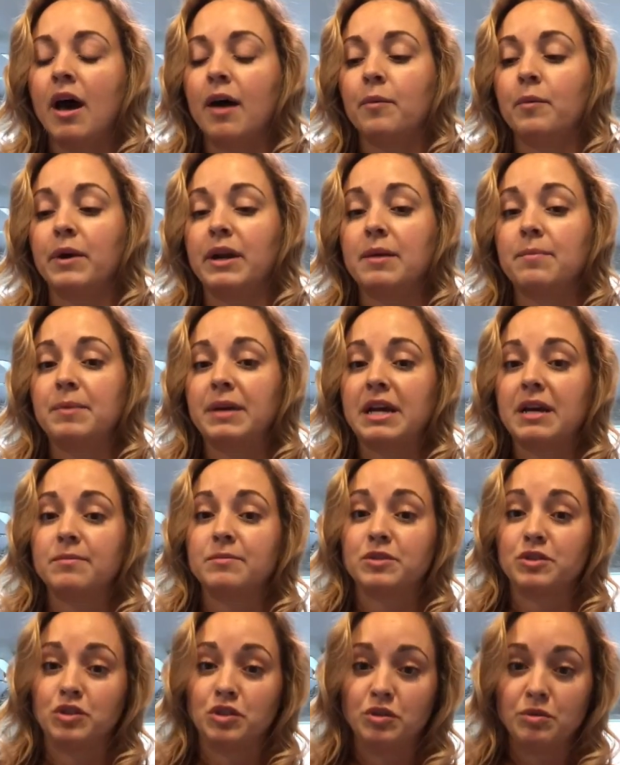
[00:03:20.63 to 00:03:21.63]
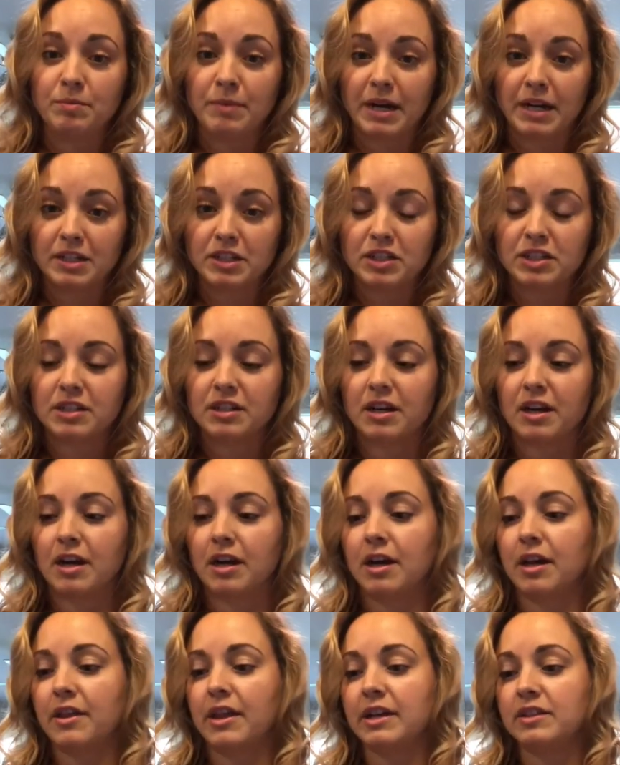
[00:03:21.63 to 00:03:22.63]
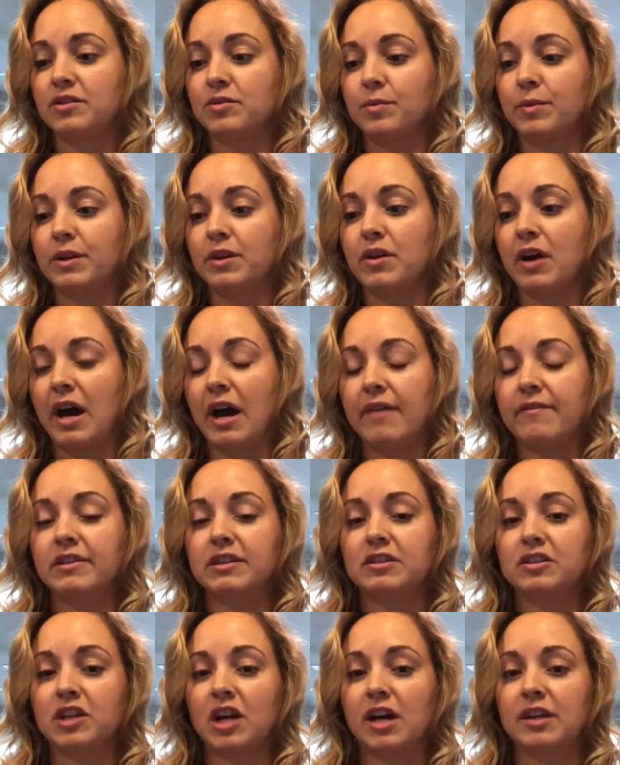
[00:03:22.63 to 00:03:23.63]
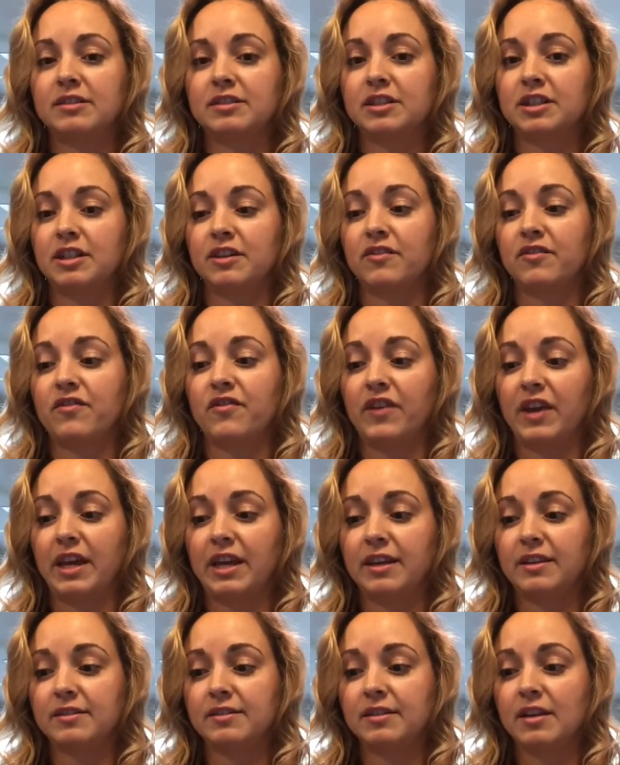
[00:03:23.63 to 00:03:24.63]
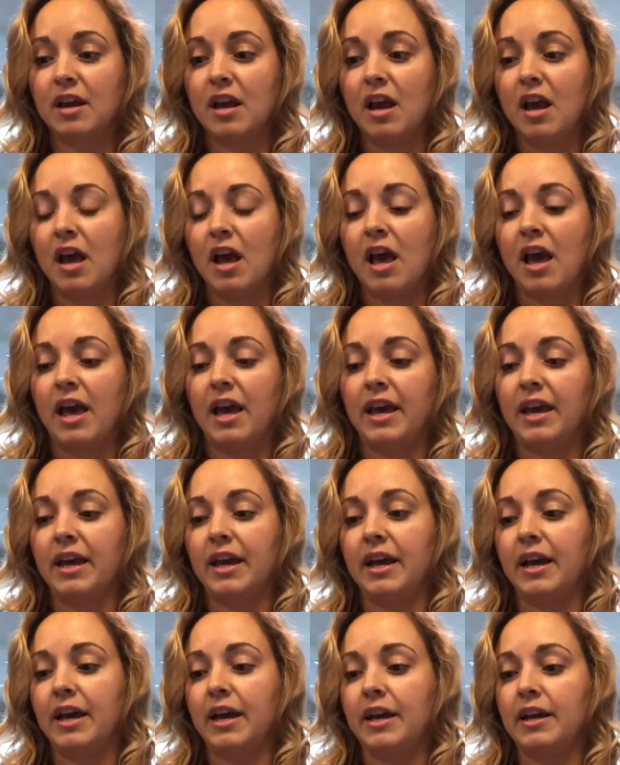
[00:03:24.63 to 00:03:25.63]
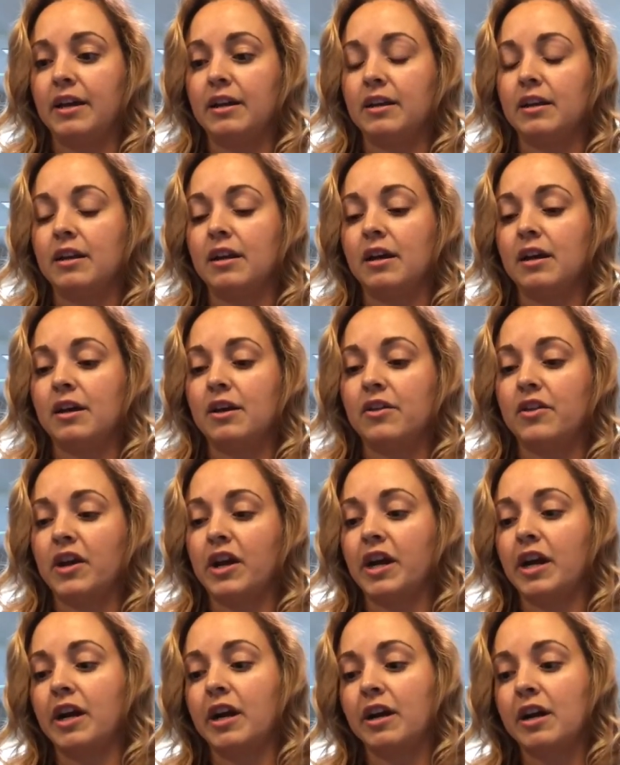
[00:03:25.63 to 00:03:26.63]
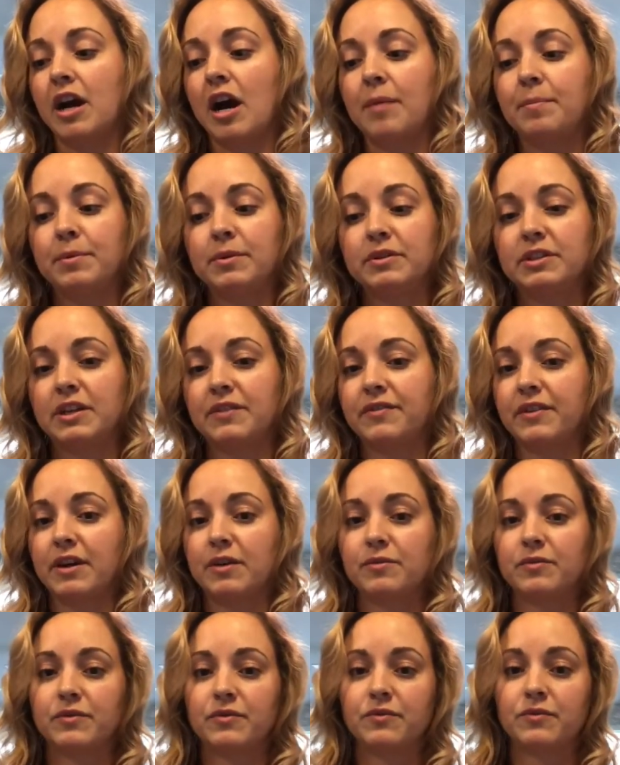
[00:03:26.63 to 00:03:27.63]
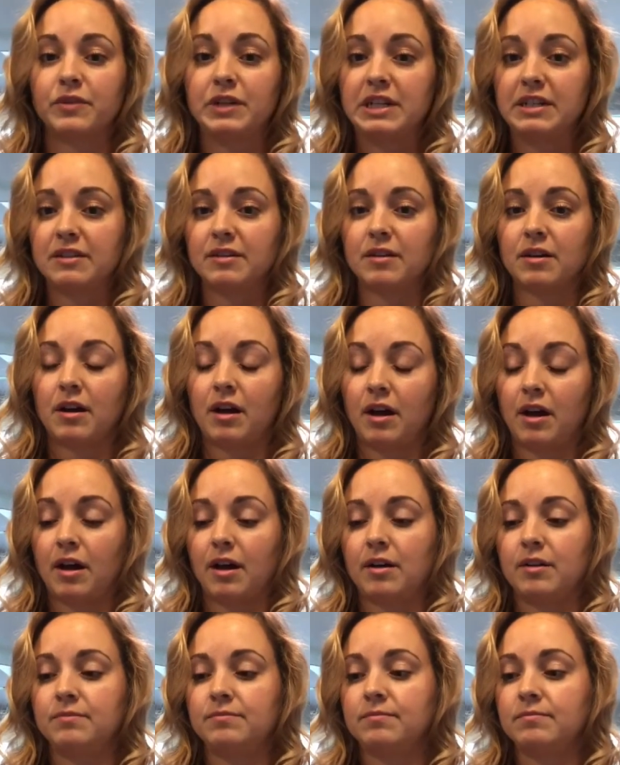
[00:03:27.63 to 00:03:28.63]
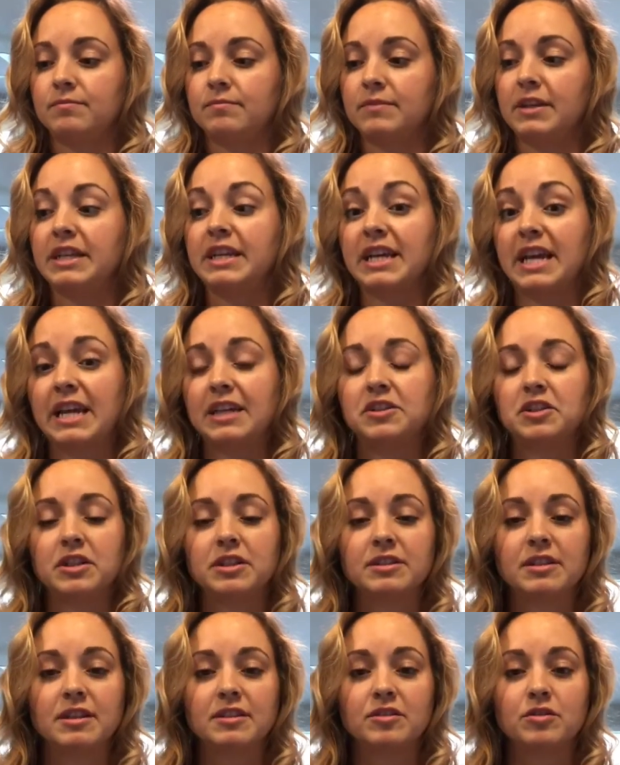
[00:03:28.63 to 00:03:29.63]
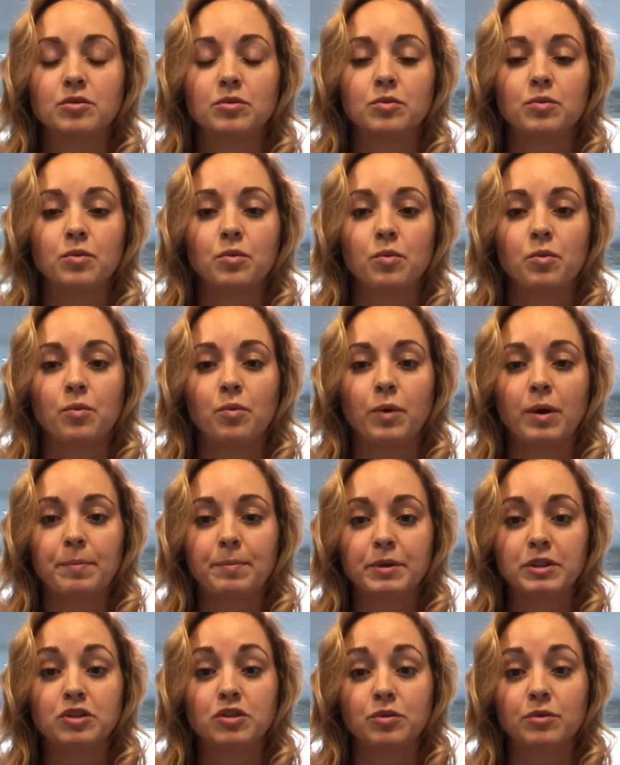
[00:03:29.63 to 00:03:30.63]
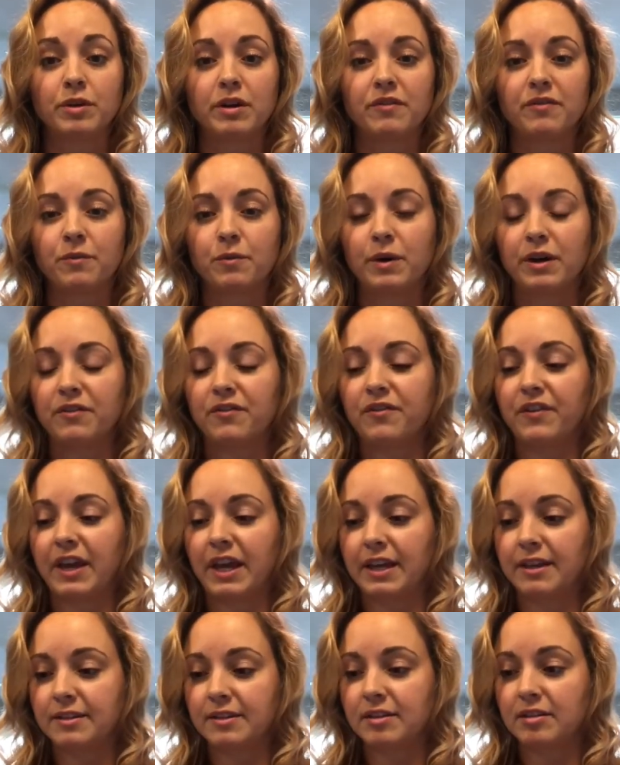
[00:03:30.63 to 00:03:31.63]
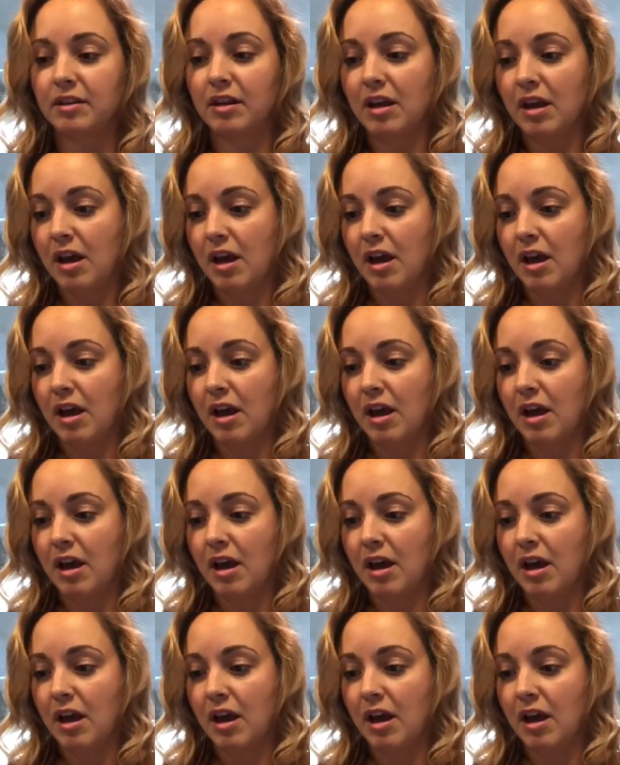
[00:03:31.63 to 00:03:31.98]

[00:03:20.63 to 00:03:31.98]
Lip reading: When it becomes too much, that's when you have exhaustion phase. And there are a couple different indications as to what puts you in what phase.